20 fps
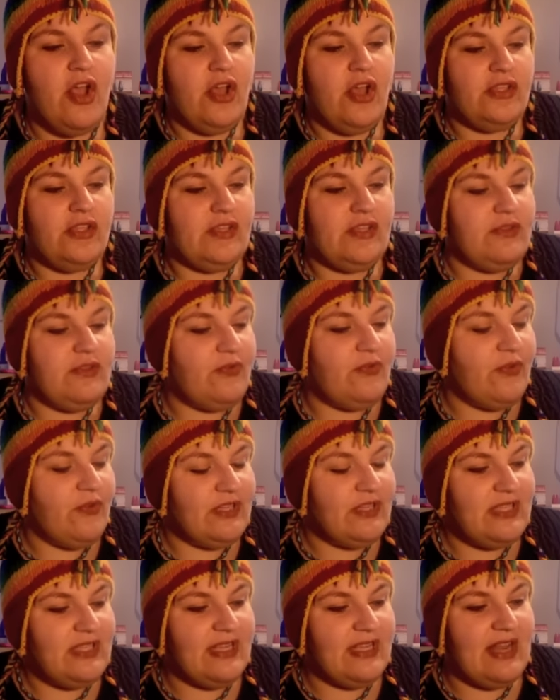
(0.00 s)
So the
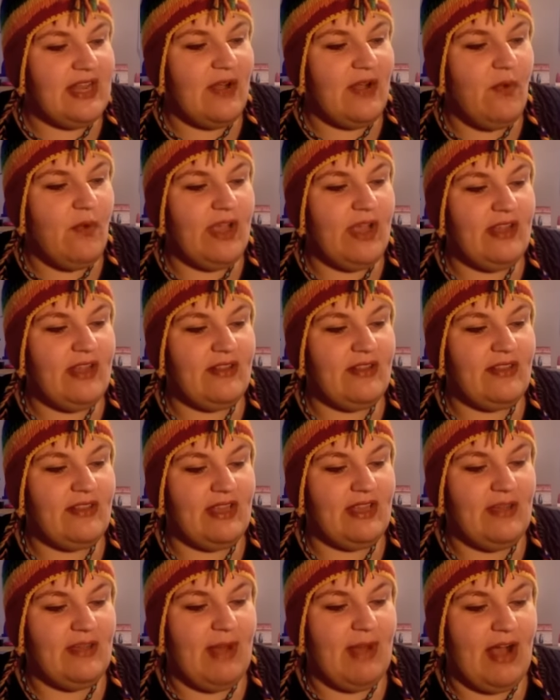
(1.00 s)
first thing that I want you to
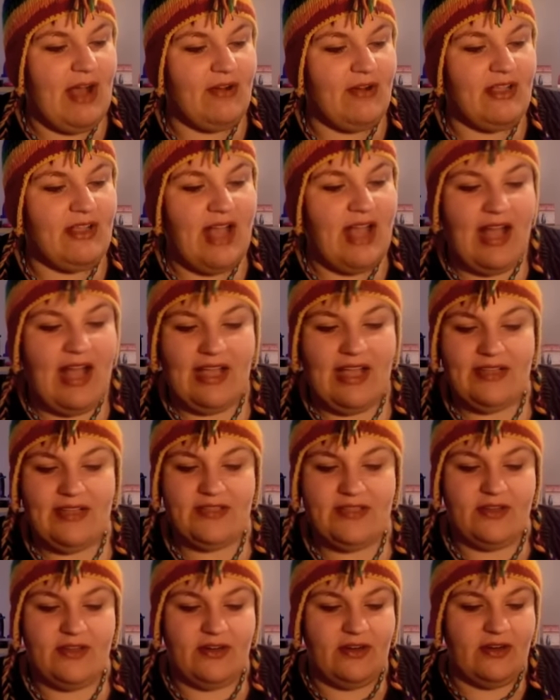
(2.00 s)
think about,
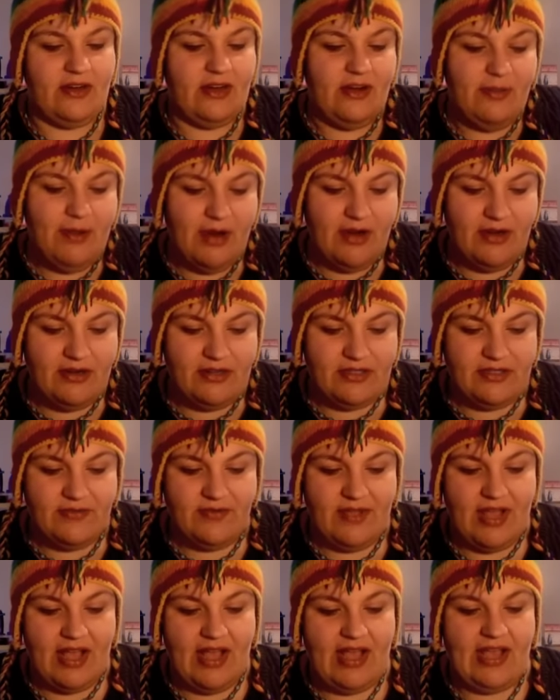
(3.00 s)
guys or partners of
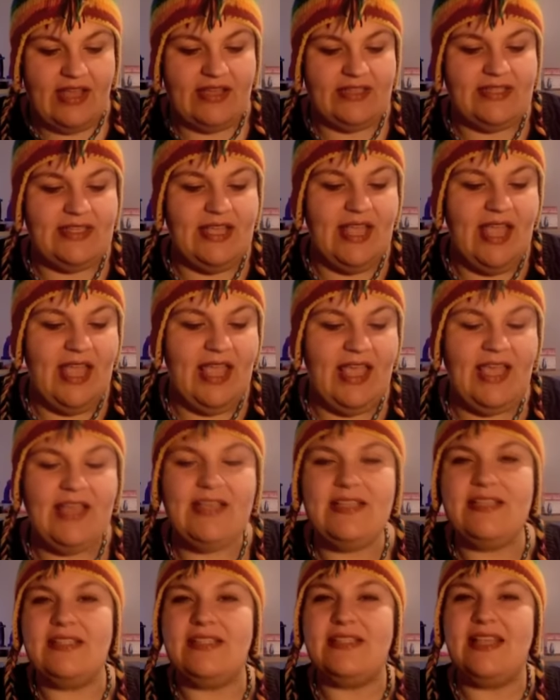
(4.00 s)
guys,
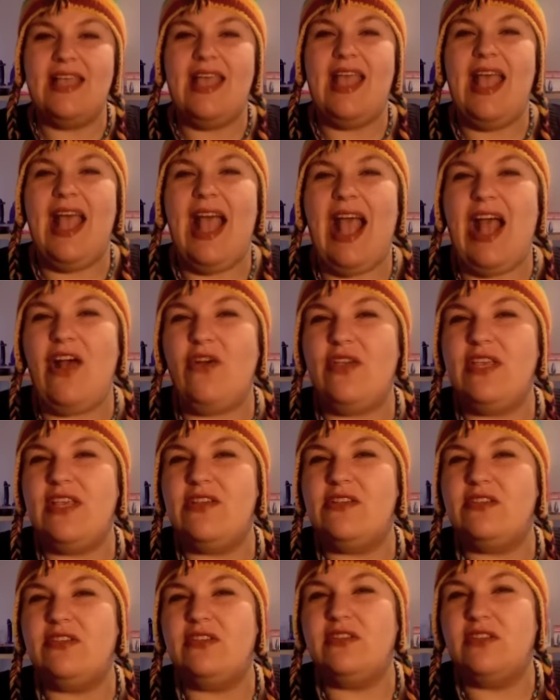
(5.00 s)
is how you
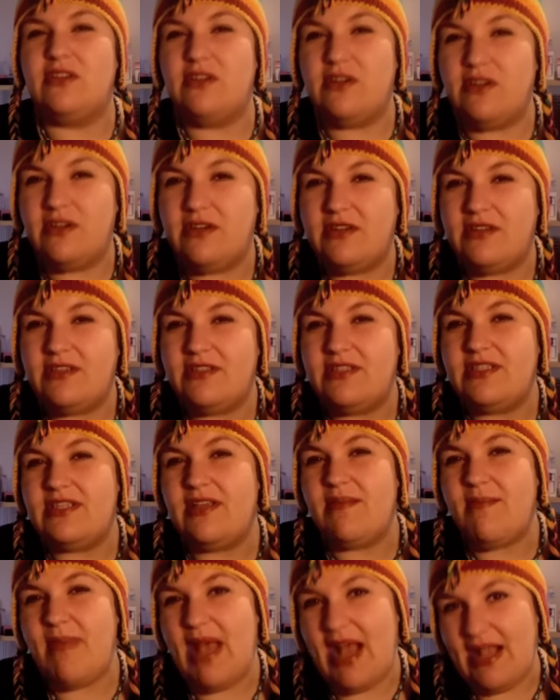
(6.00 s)
learn to
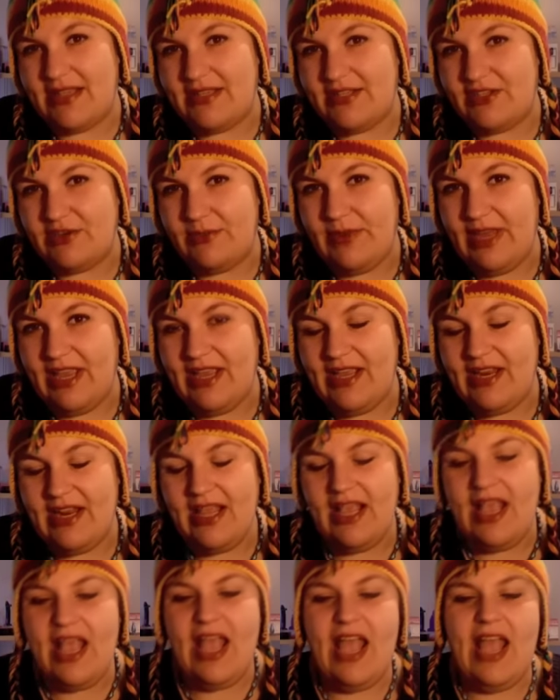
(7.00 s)
masturbate
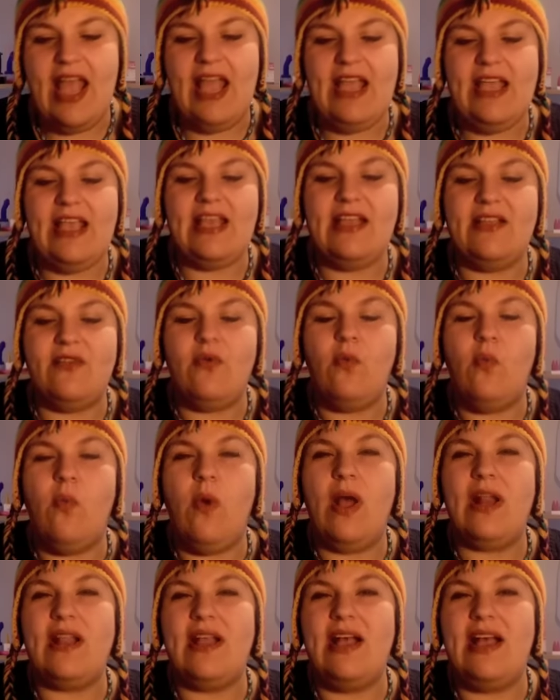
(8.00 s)
and
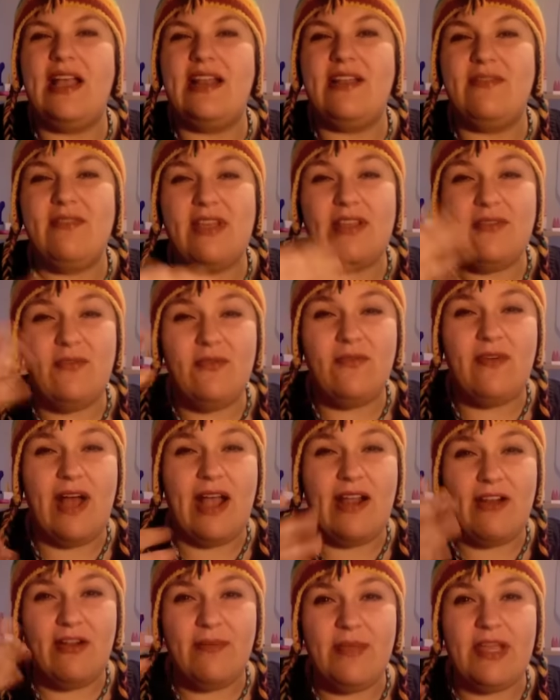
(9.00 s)
what kind of
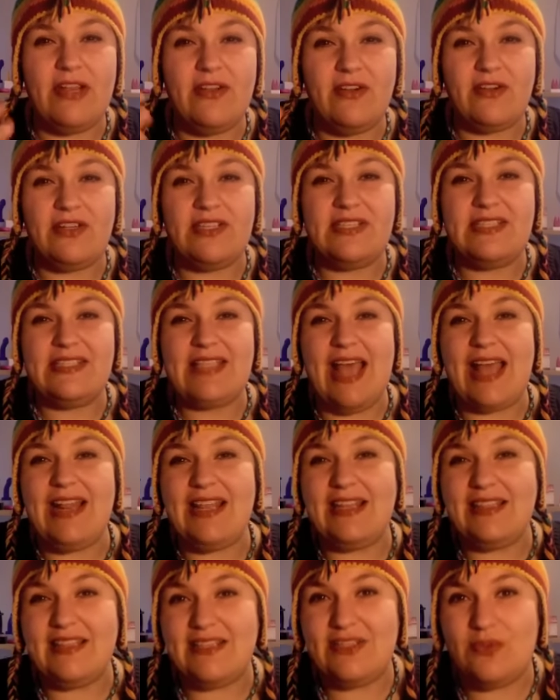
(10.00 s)
environment or
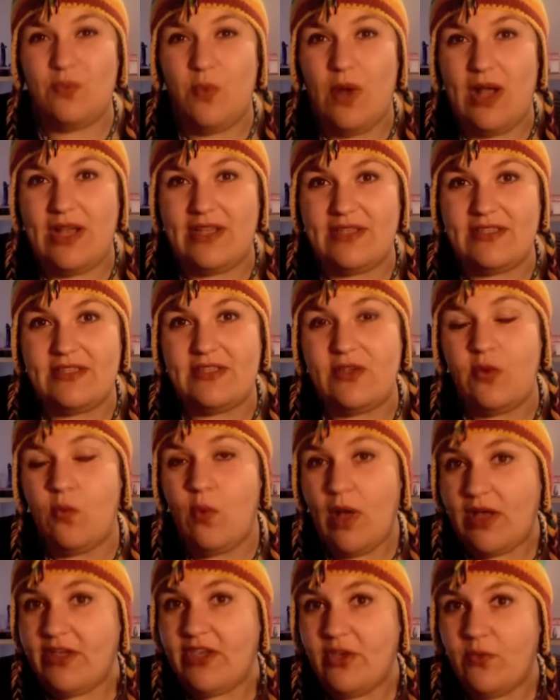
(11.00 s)
setting this was
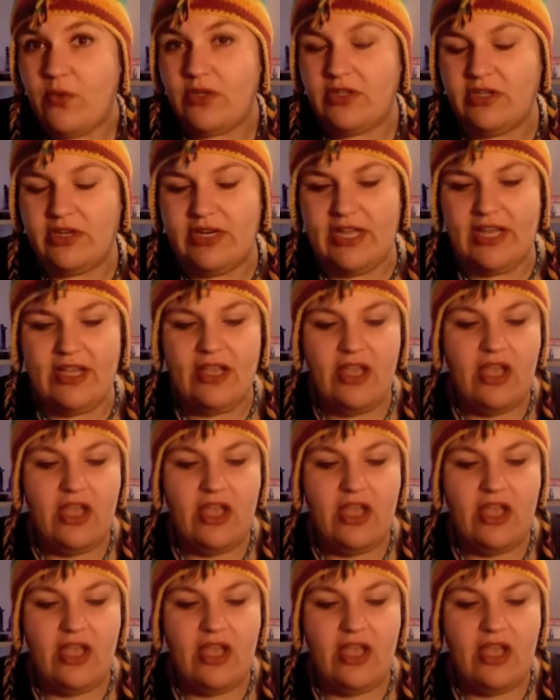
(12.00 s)
while you were learning.